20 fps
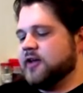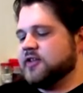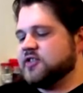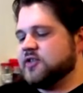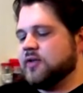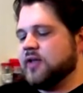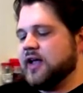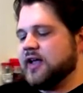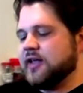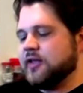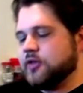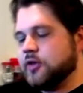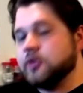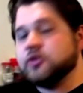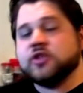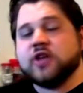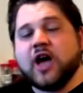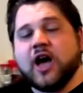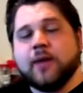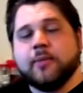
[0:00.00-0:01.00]
So like
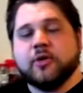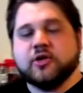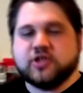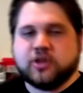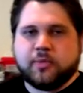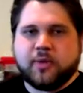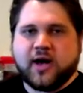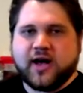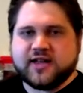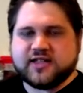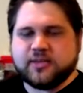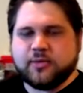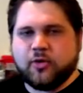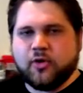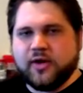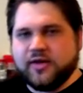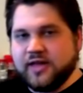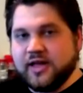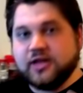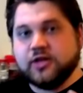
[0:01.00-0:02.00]
those combos are
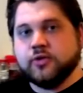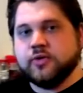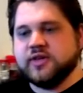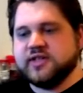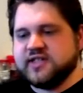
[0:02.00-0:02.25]
possible and they do